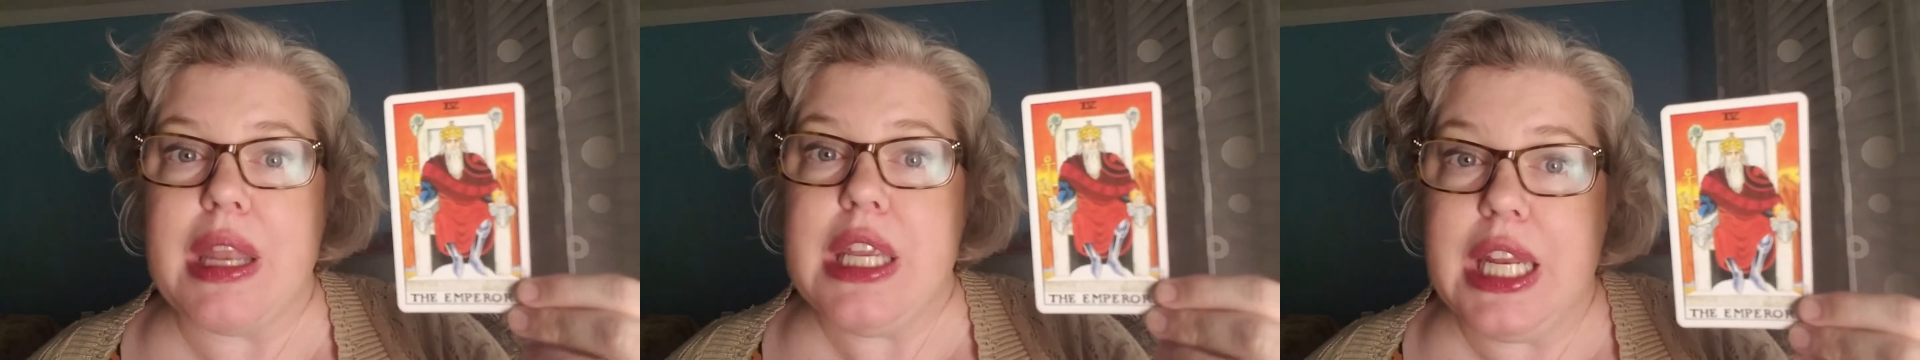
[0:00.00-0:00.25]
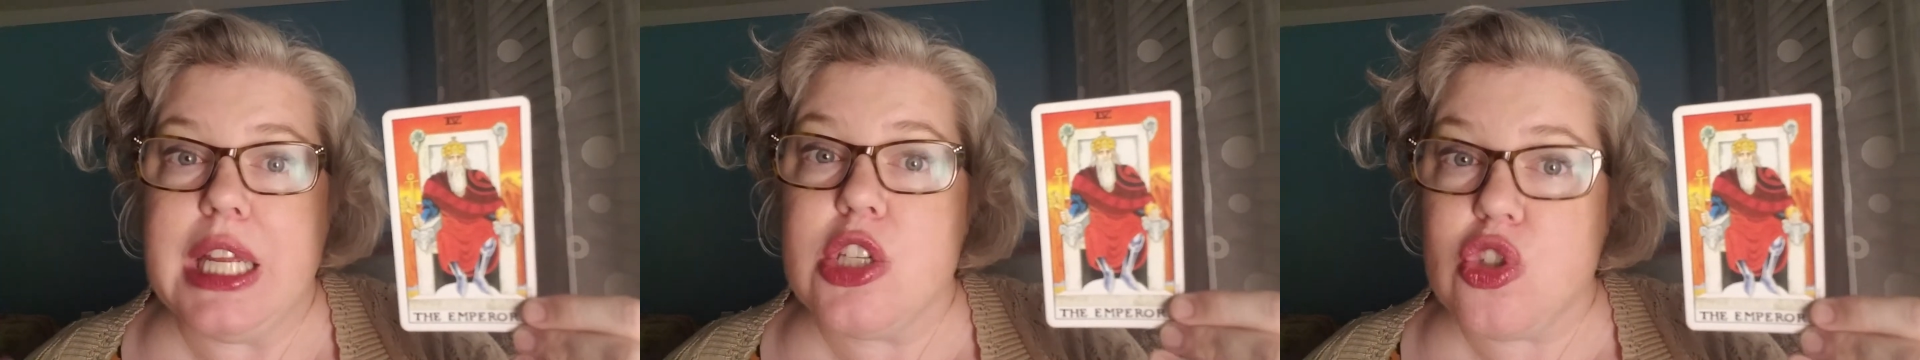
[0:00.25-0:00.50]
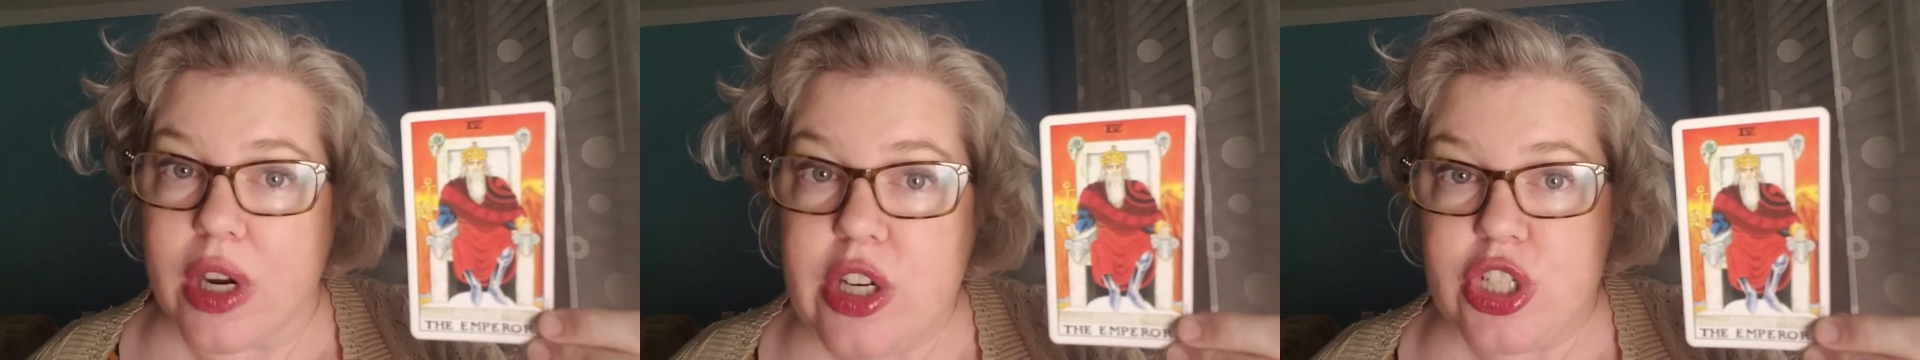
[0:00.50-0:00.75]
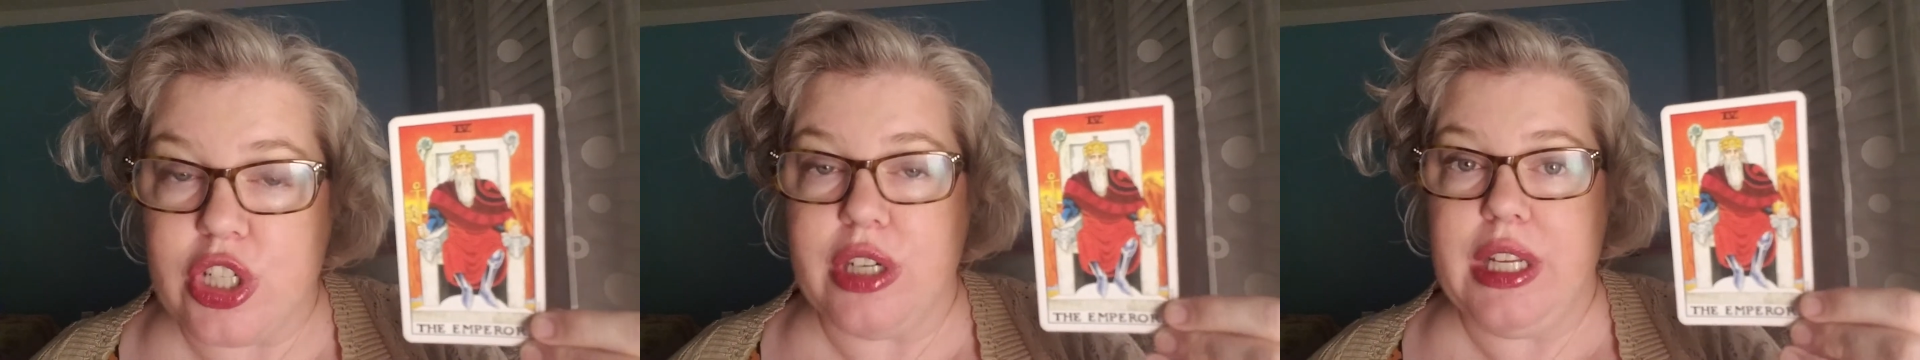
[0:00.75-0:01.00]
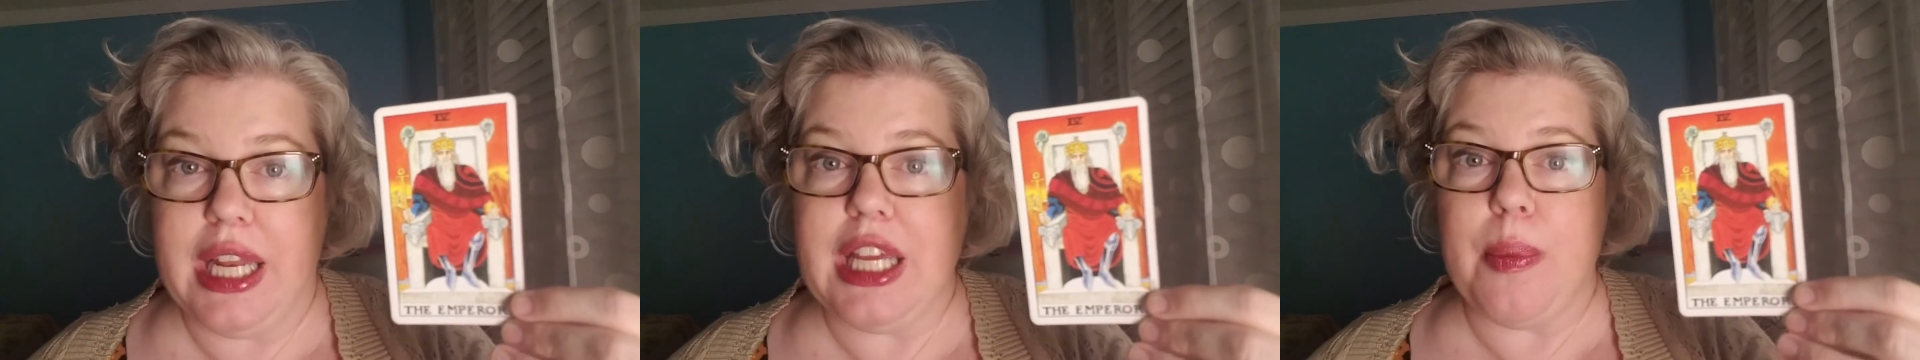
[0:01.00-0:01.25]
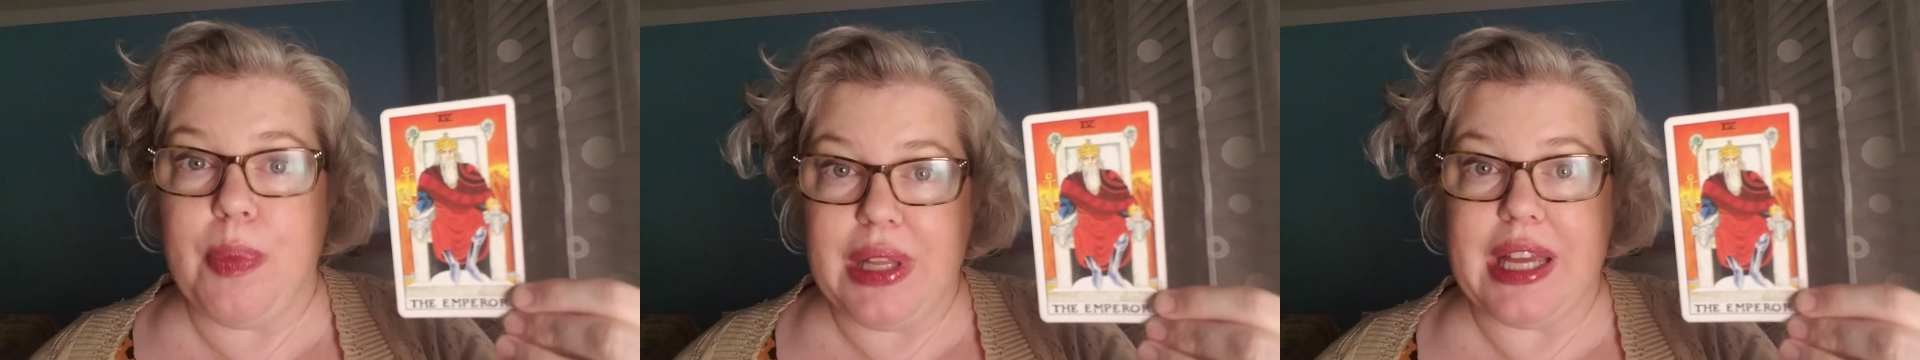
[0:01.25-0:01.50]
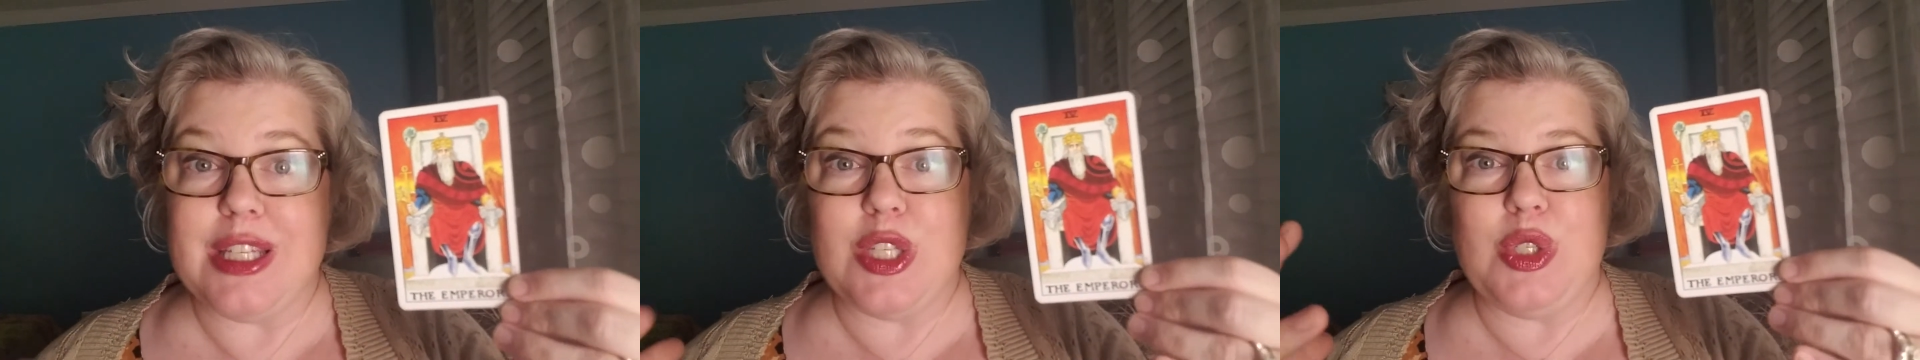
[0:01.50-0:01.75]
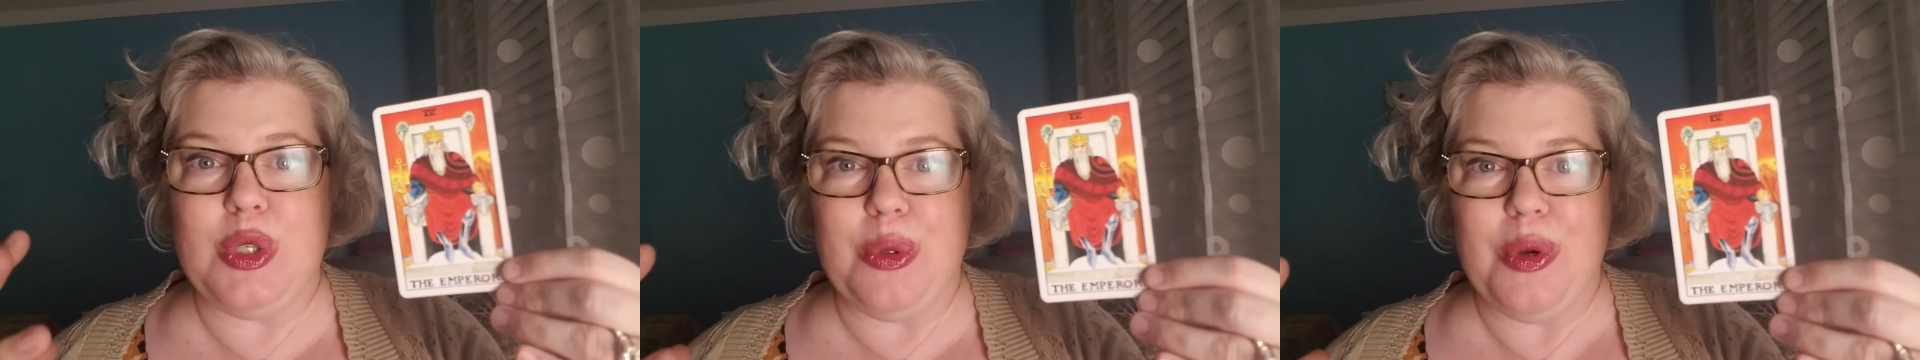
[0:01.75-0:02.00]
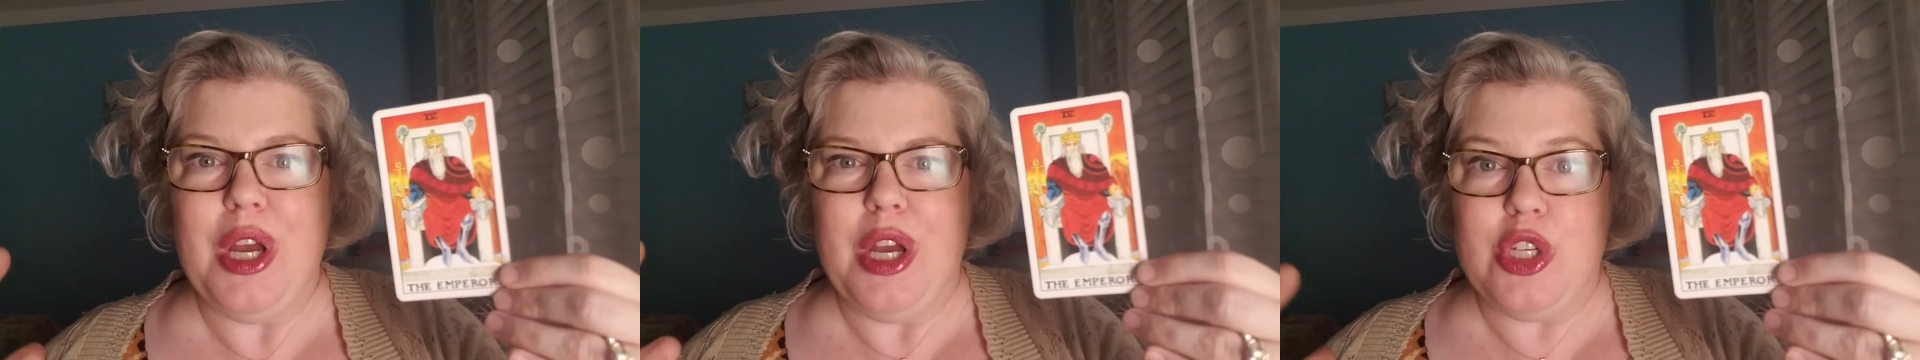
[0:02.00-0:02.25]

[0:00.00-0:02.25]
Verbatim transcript: needing structure, needing a place to,